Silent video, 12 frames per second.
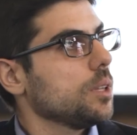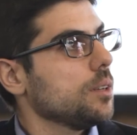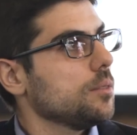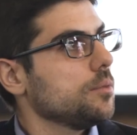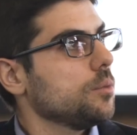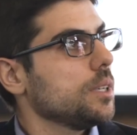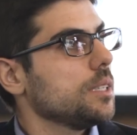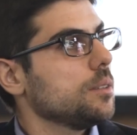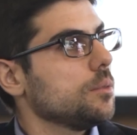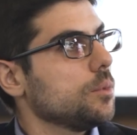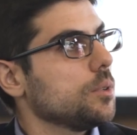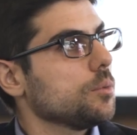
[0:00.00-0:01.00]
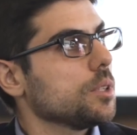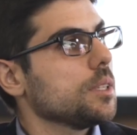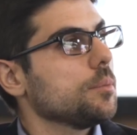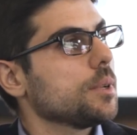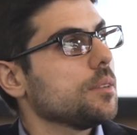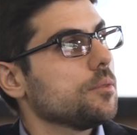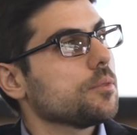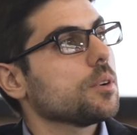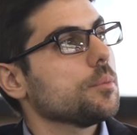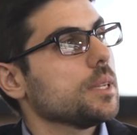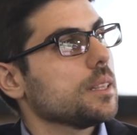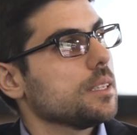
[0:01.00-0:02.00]
of when really
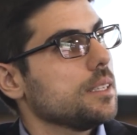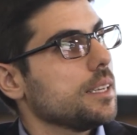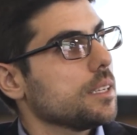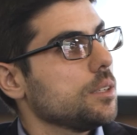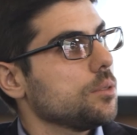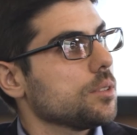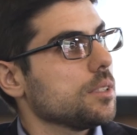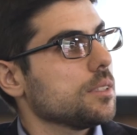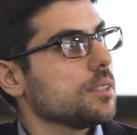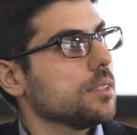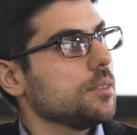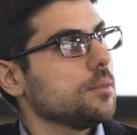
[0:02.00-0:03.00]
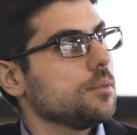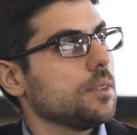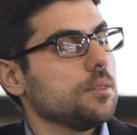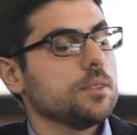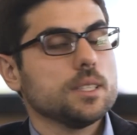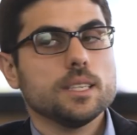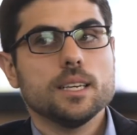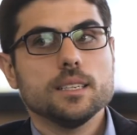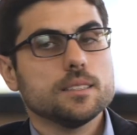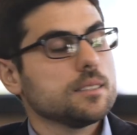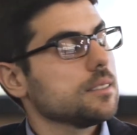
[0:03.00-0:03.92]
confirming the diagnosis of ileitis?